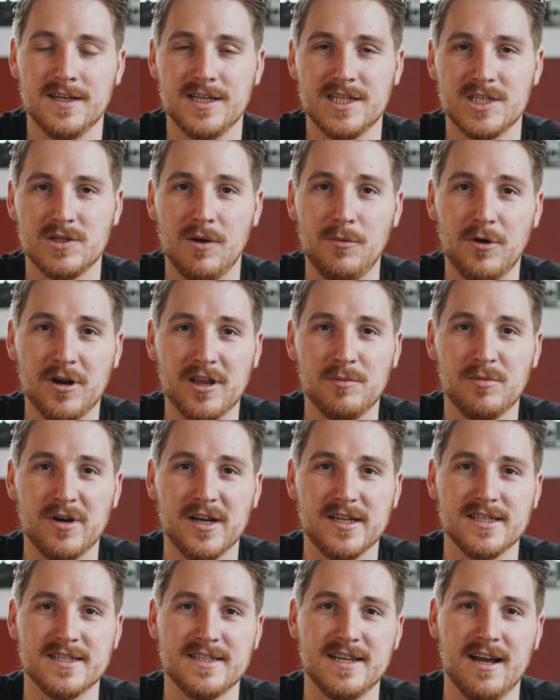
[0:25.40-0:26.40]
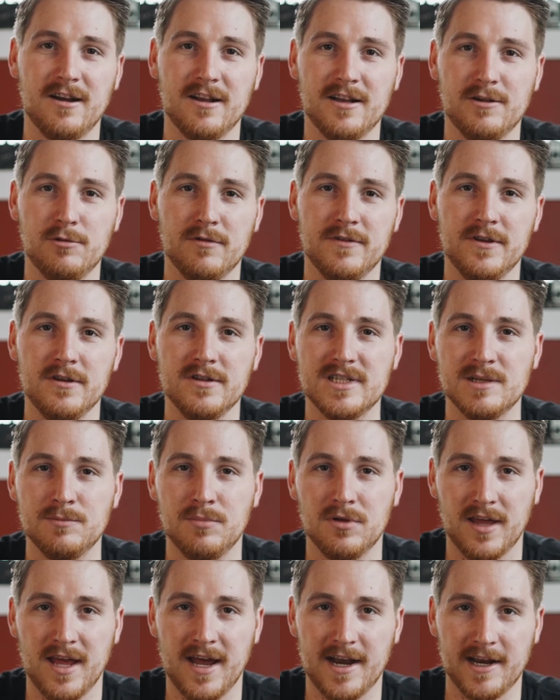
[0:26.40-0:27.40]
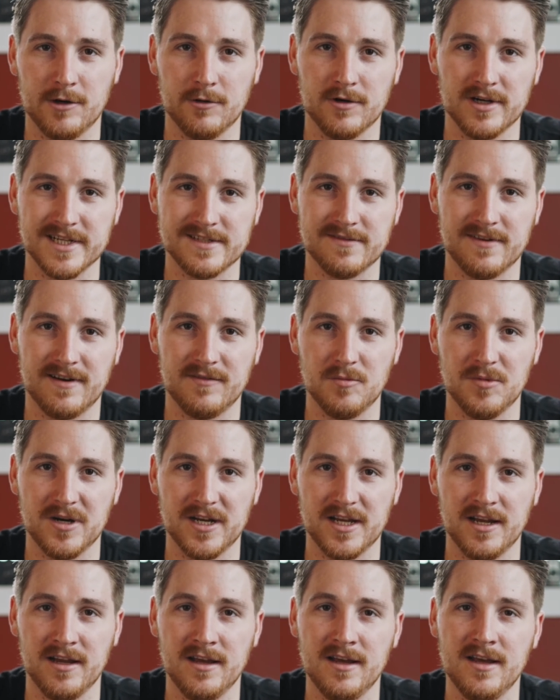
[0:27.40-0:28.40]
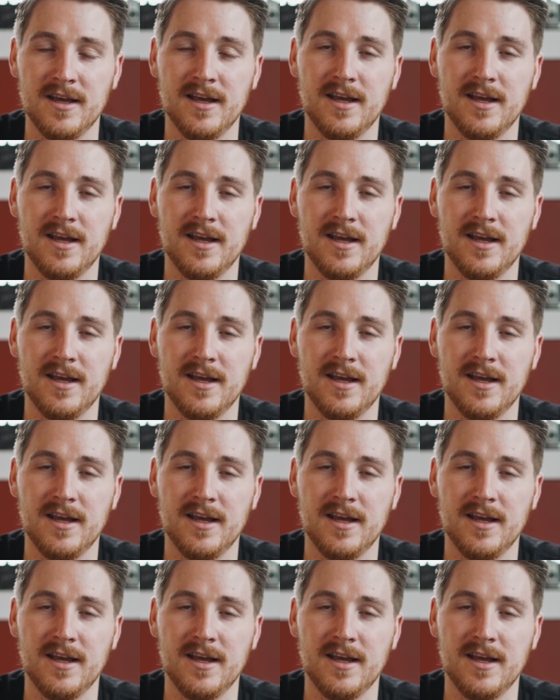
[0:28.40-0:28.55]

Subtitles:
So I wanted to break this down into a few simple categories for everybody,